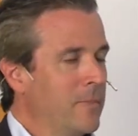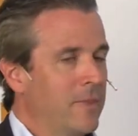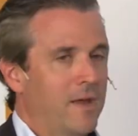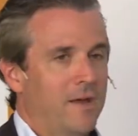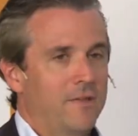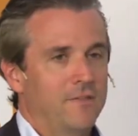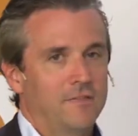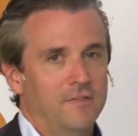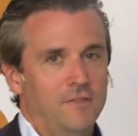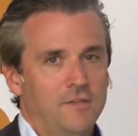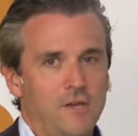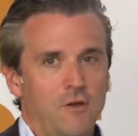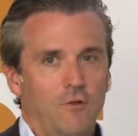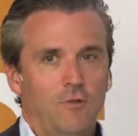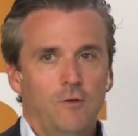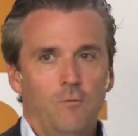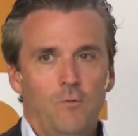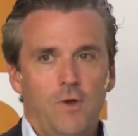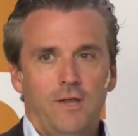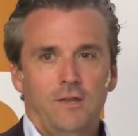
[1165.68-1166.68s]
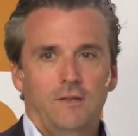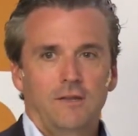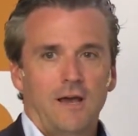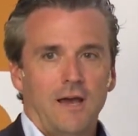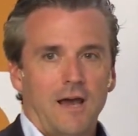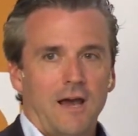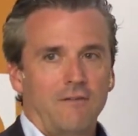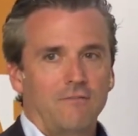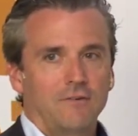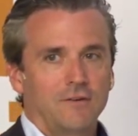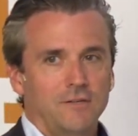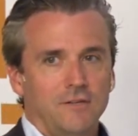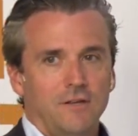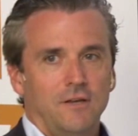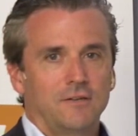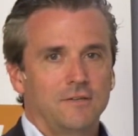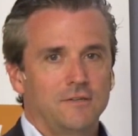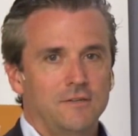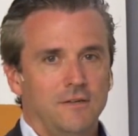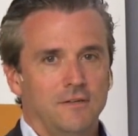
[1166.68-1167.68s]
uh, the only way to have a,
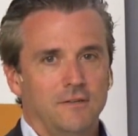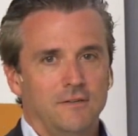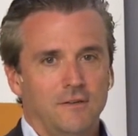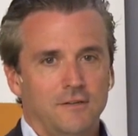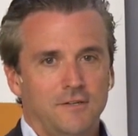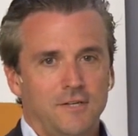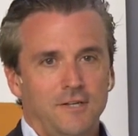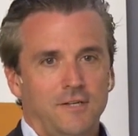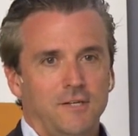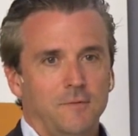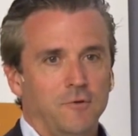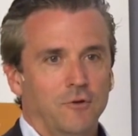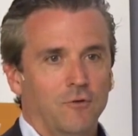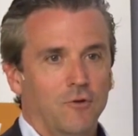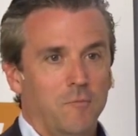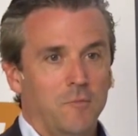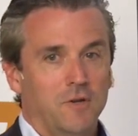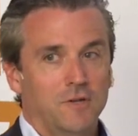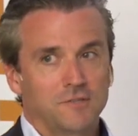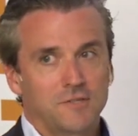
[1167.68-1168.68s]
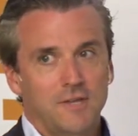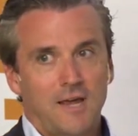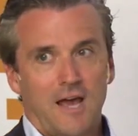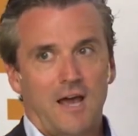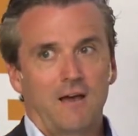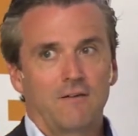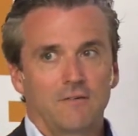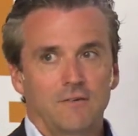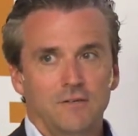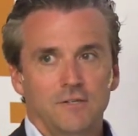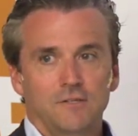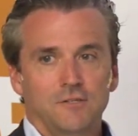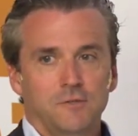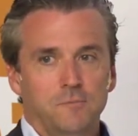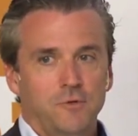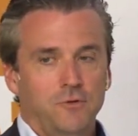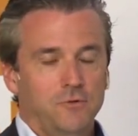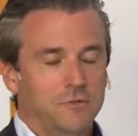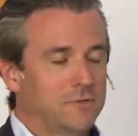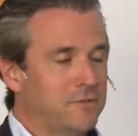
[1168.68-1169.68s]
a, a TTIP agreement is to have a
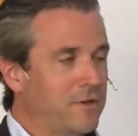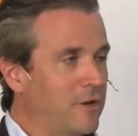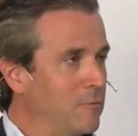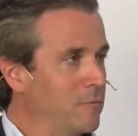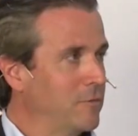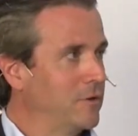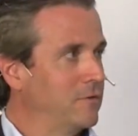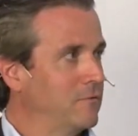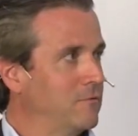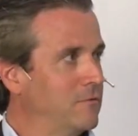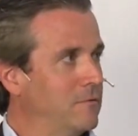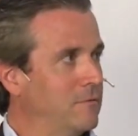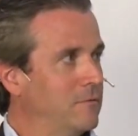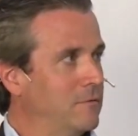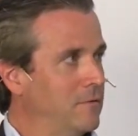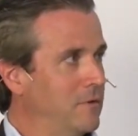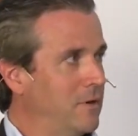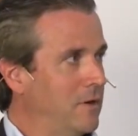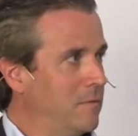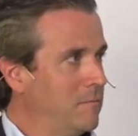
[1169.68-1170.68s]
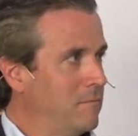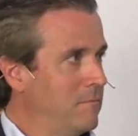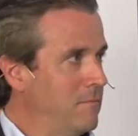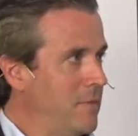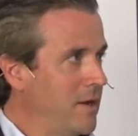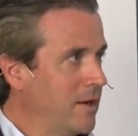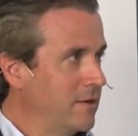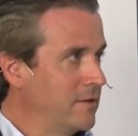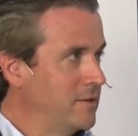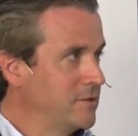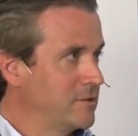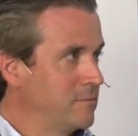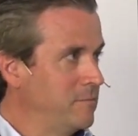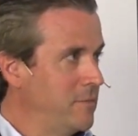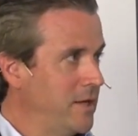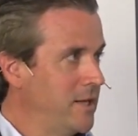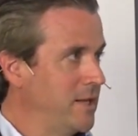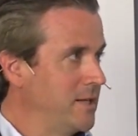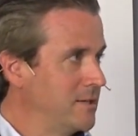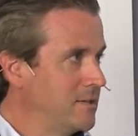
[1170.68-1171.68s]
dispute settlement um, mechanism
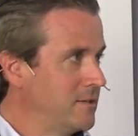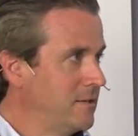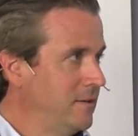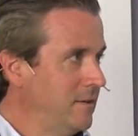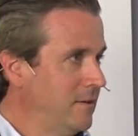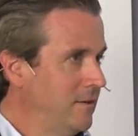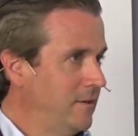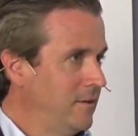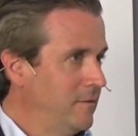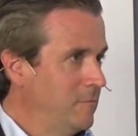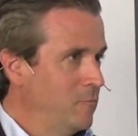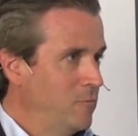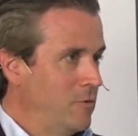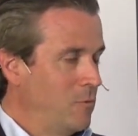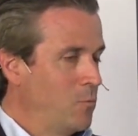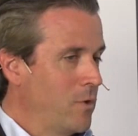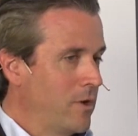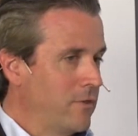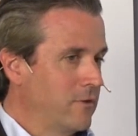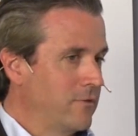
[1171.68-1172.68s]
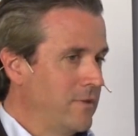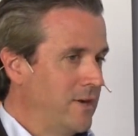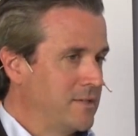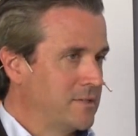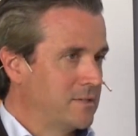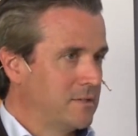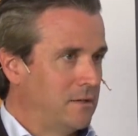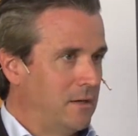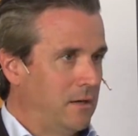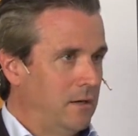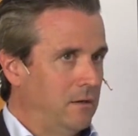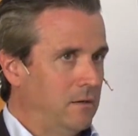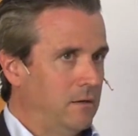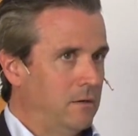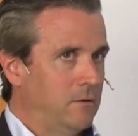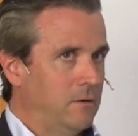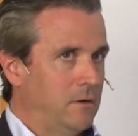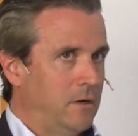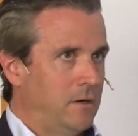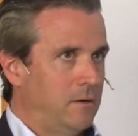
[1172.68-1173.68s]
in it. Whether that's
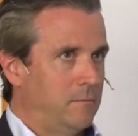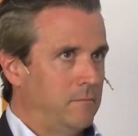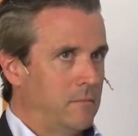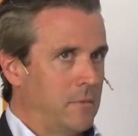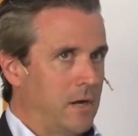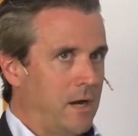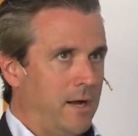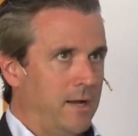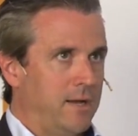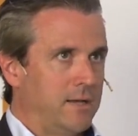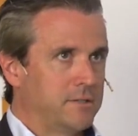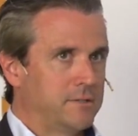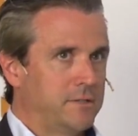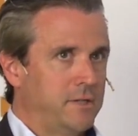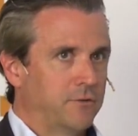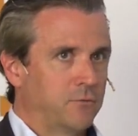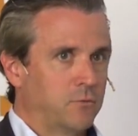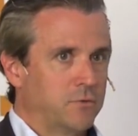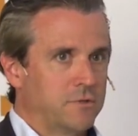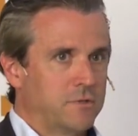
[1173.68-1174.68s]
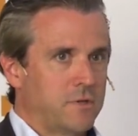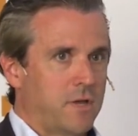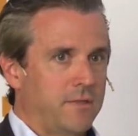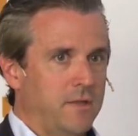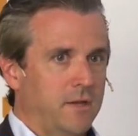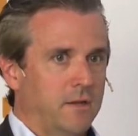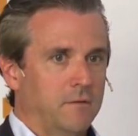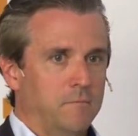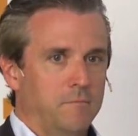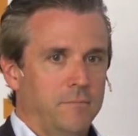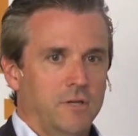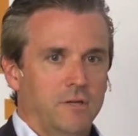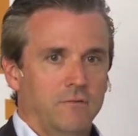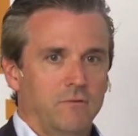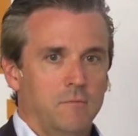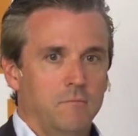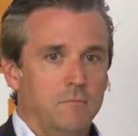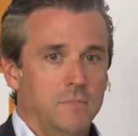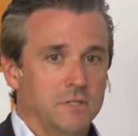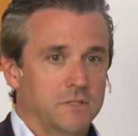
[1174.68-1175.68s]
um, ISDS, which is I think a bit of
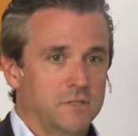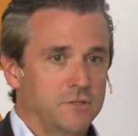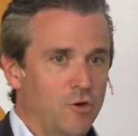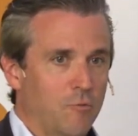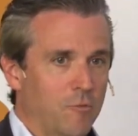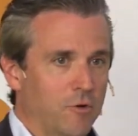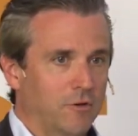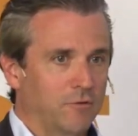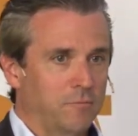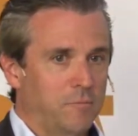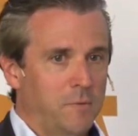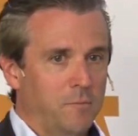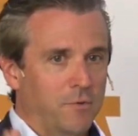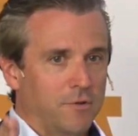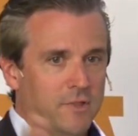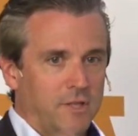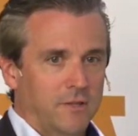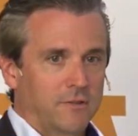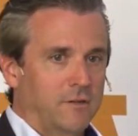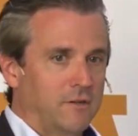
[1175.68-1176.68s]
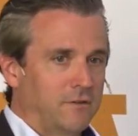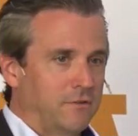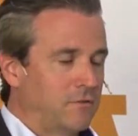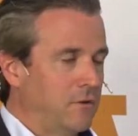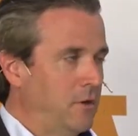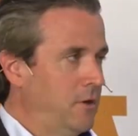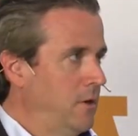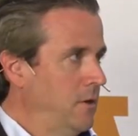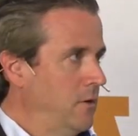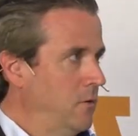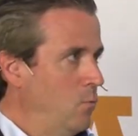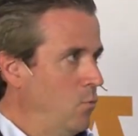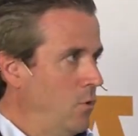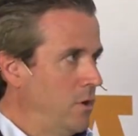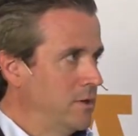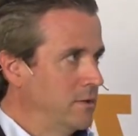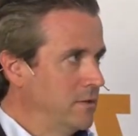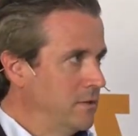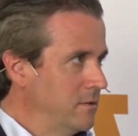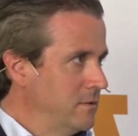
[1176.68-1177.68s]
a misnomer because people think that it's
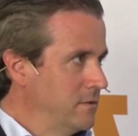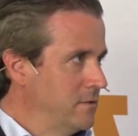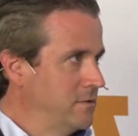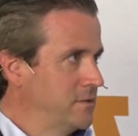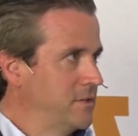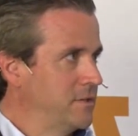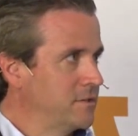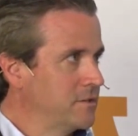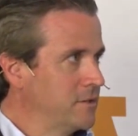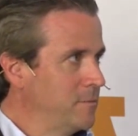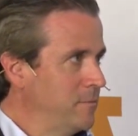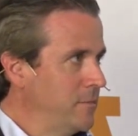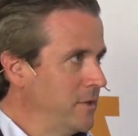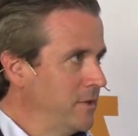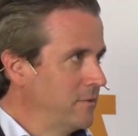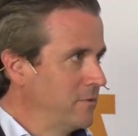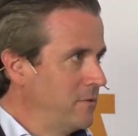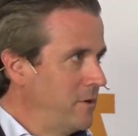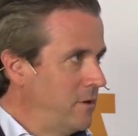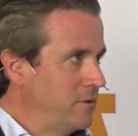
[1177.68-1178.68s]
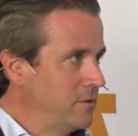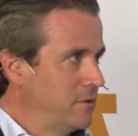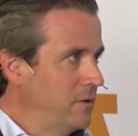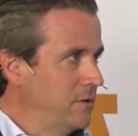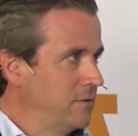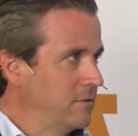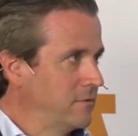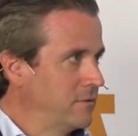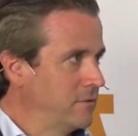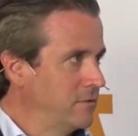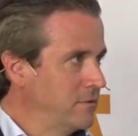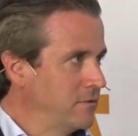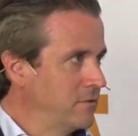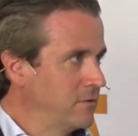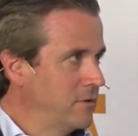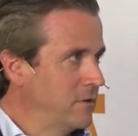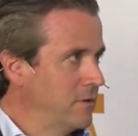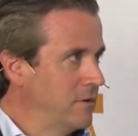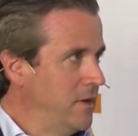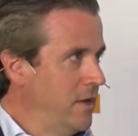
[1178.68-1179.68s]
one system. It's all it's just
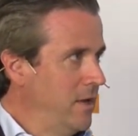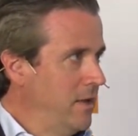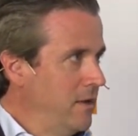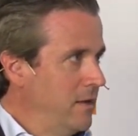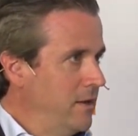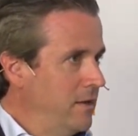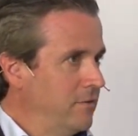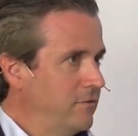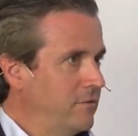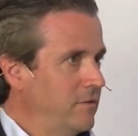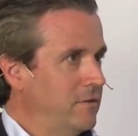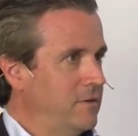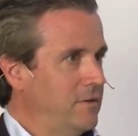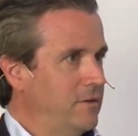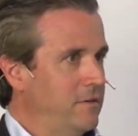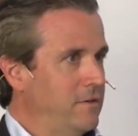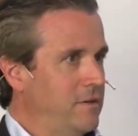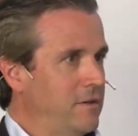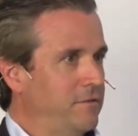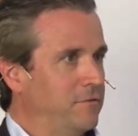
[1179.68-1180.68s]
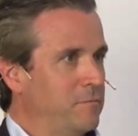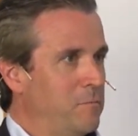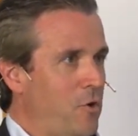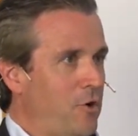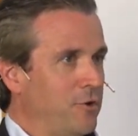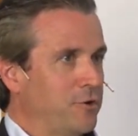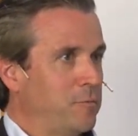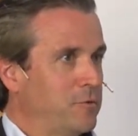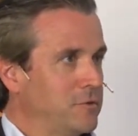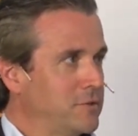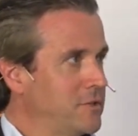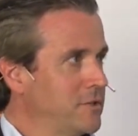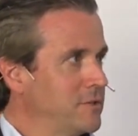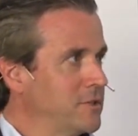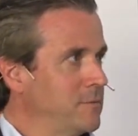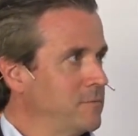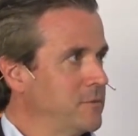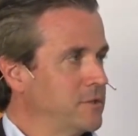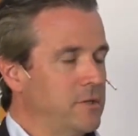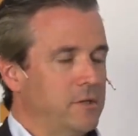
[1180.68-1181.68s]
a it's a it's multiple
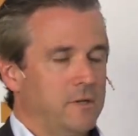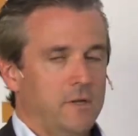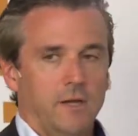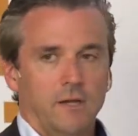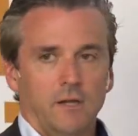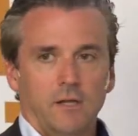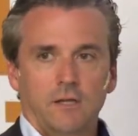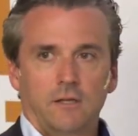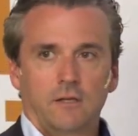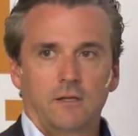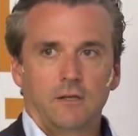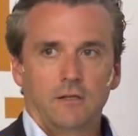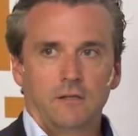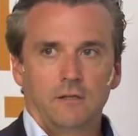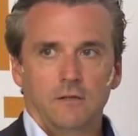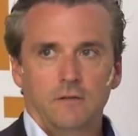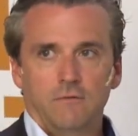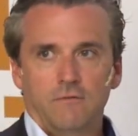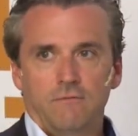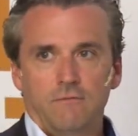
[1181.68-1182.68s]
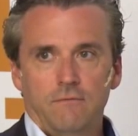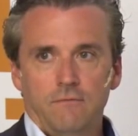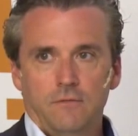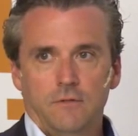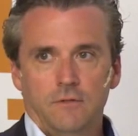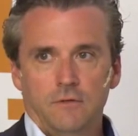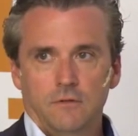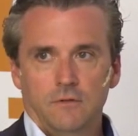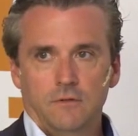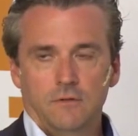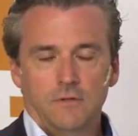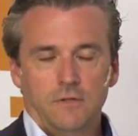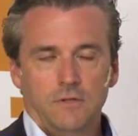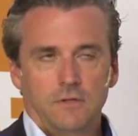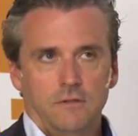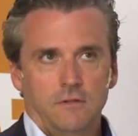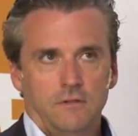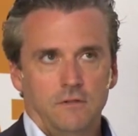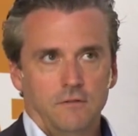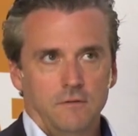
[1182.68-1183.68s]
systems and, and can the
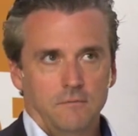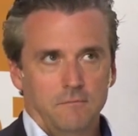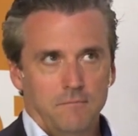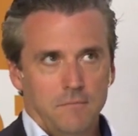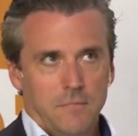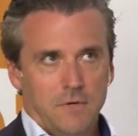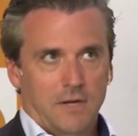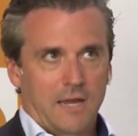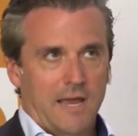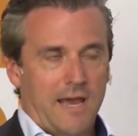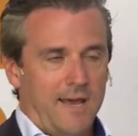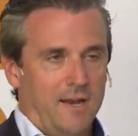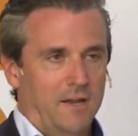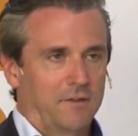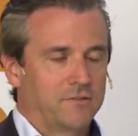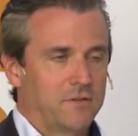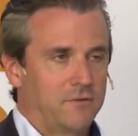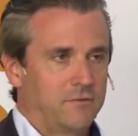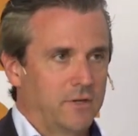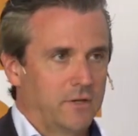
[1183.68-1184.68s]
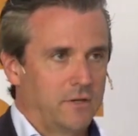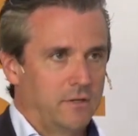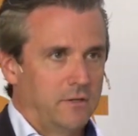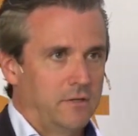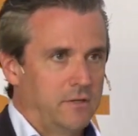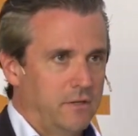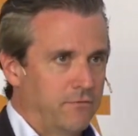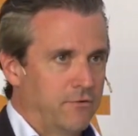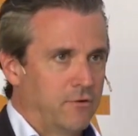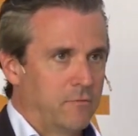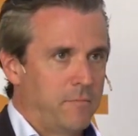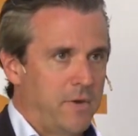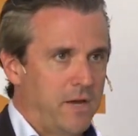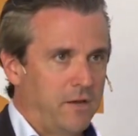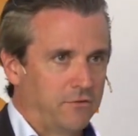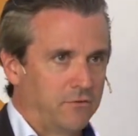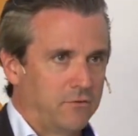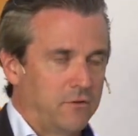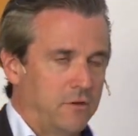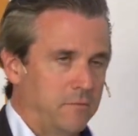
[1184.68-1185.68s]
the mechanics of it can differ
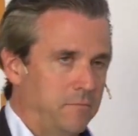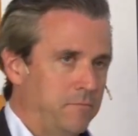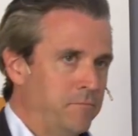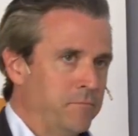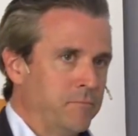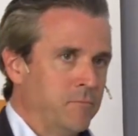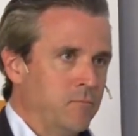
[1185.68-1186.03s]
based on